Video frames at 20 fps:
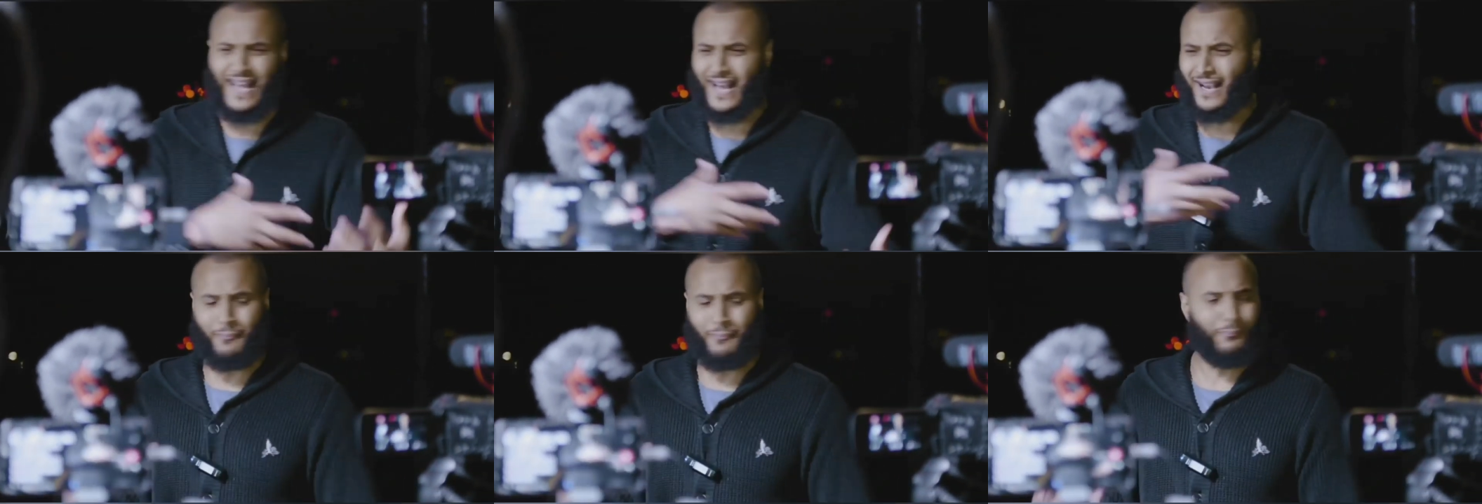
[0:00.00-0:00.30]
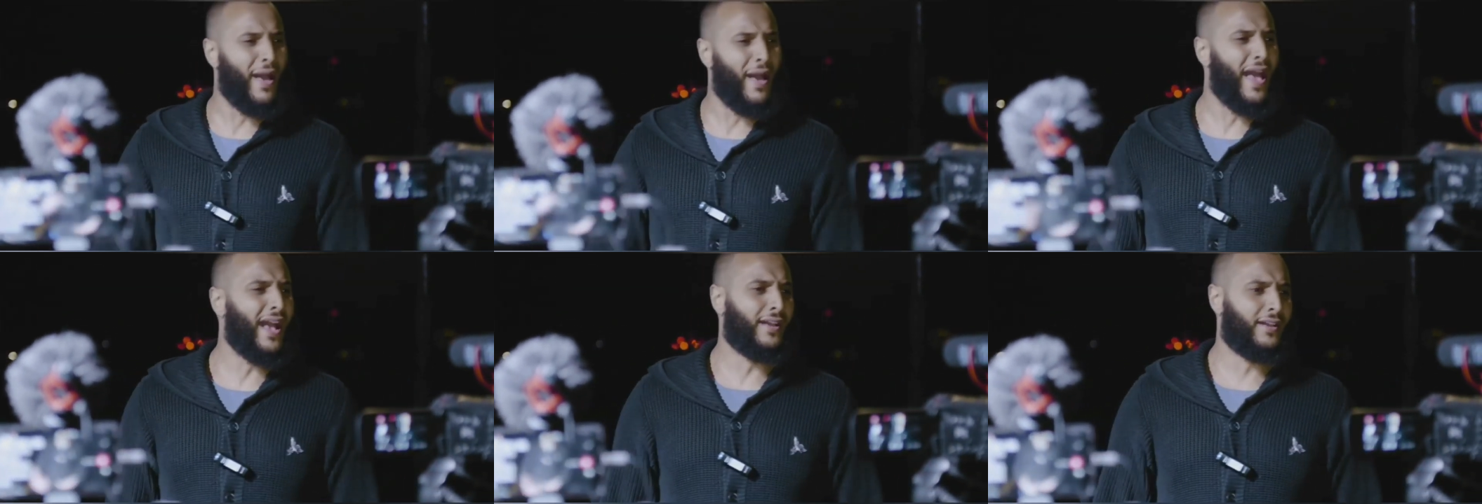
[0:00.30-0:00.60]
that
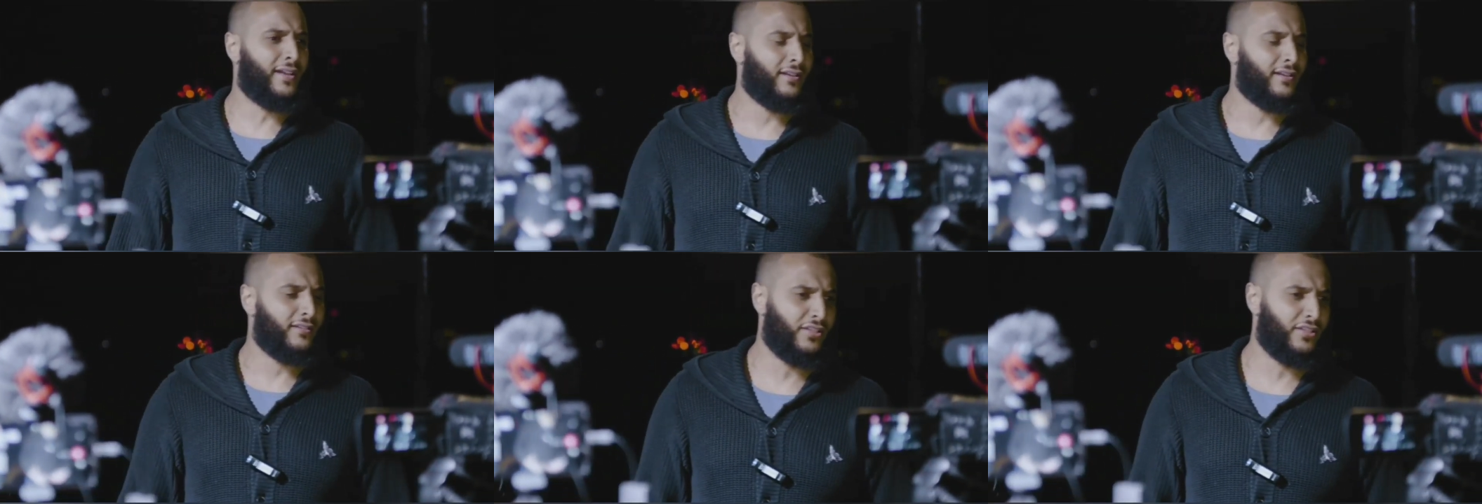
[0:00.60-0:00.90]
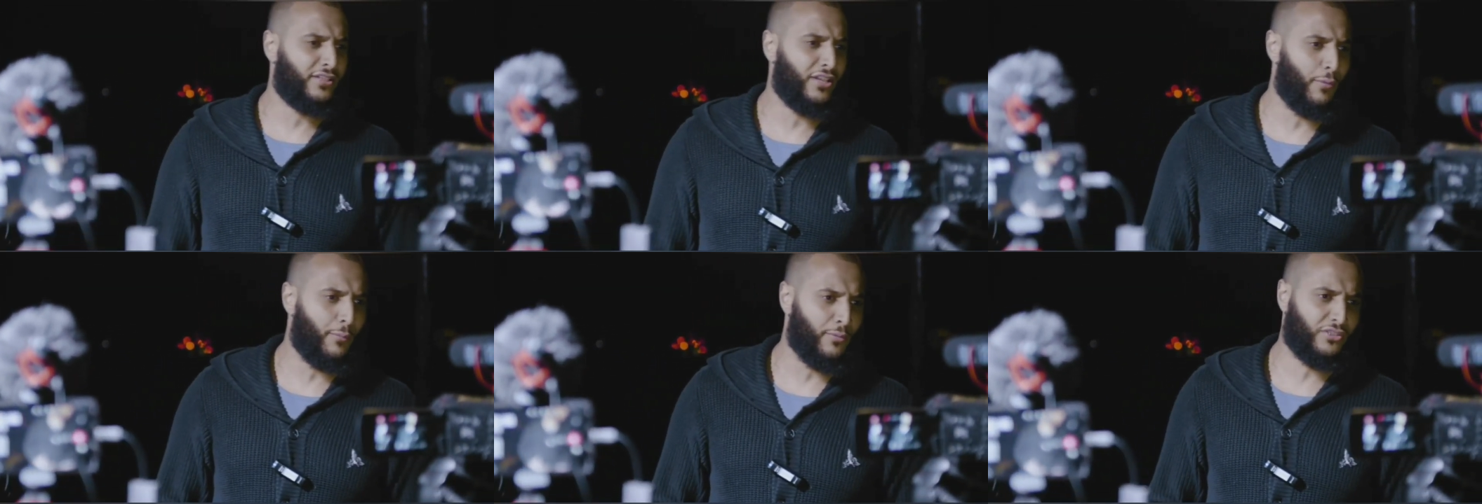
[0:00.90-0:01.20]
back
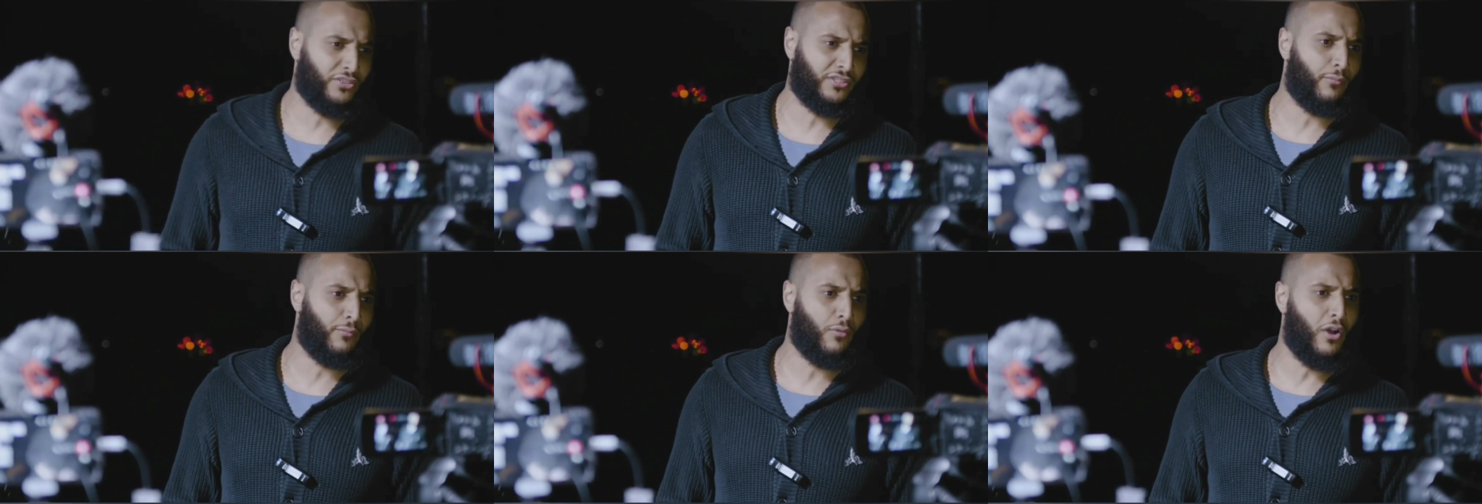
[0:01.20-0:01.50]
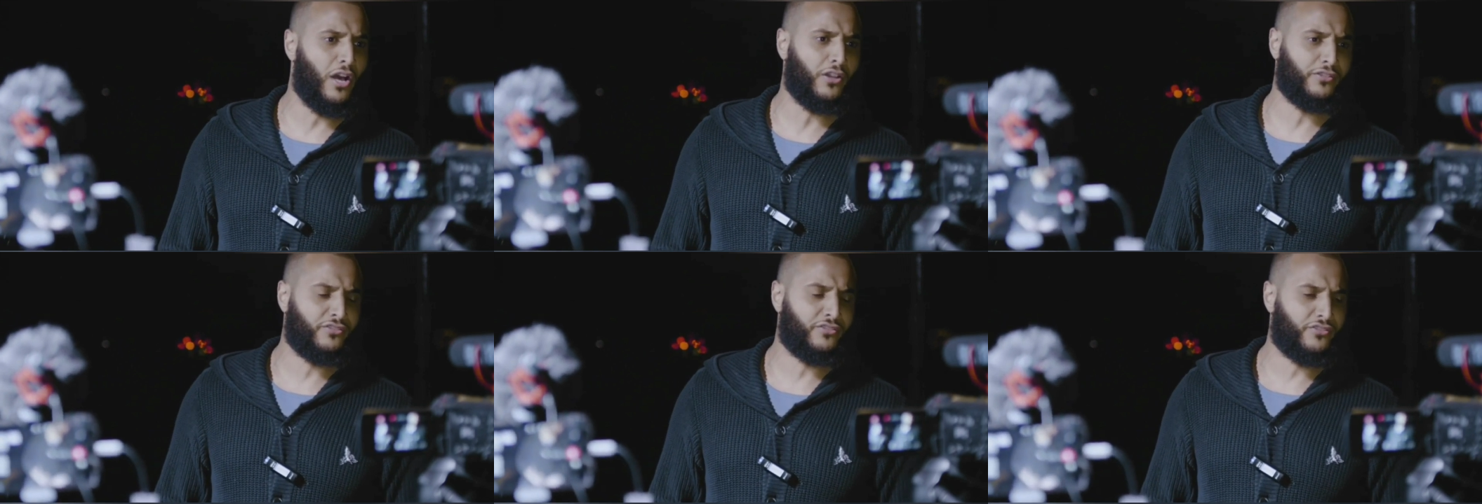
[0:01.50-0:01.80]
to the Muslim
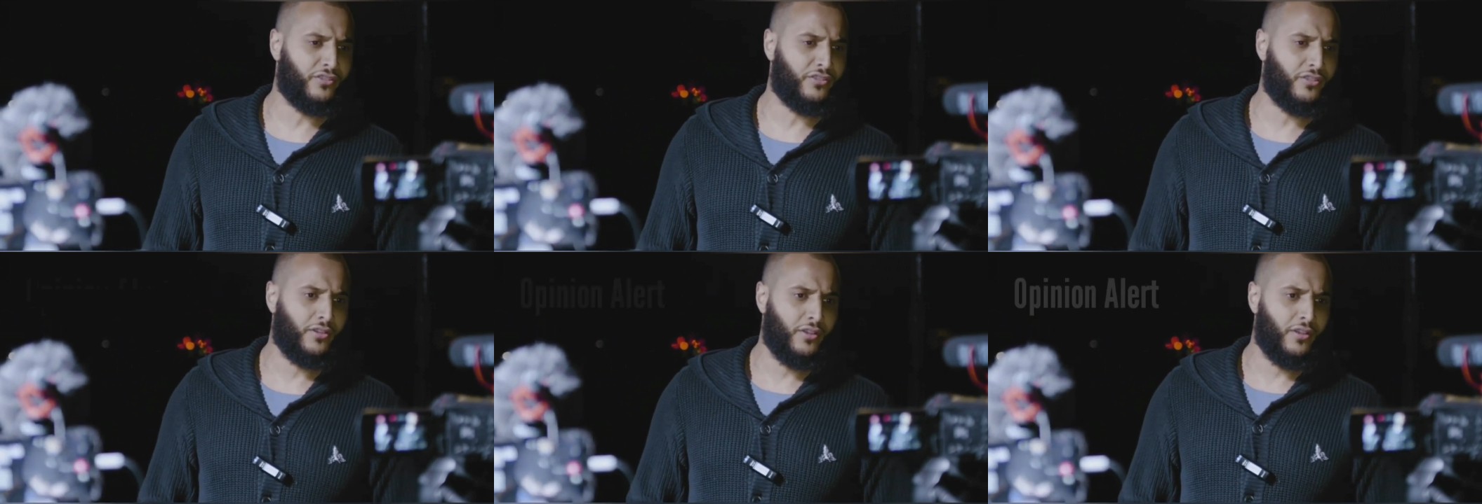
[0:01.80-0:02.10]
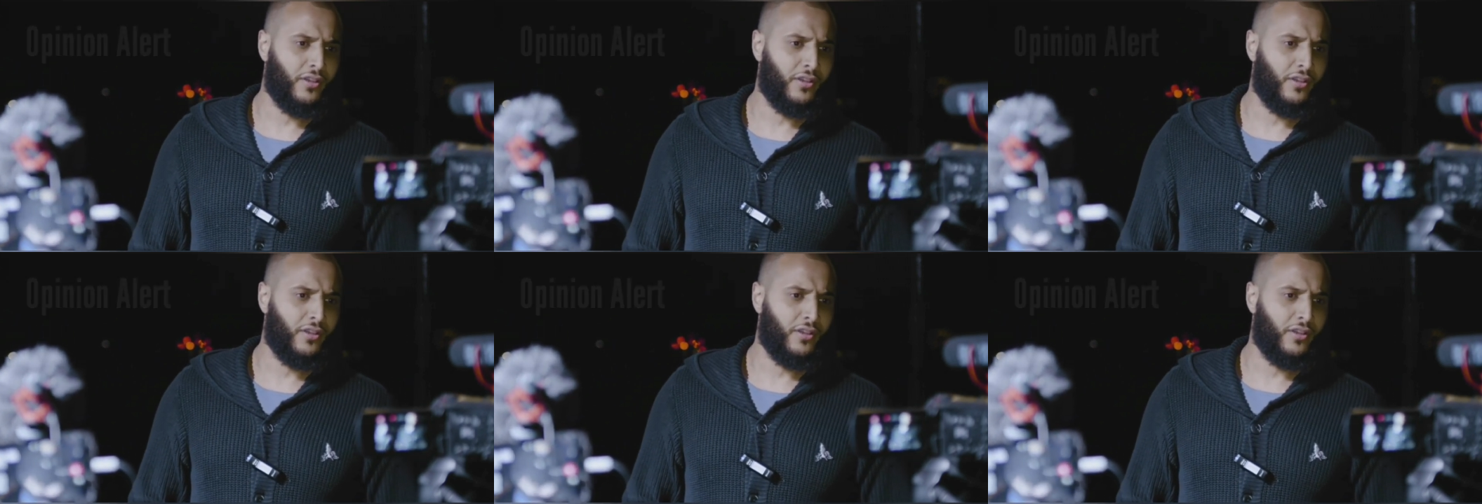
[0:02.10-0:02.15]
world.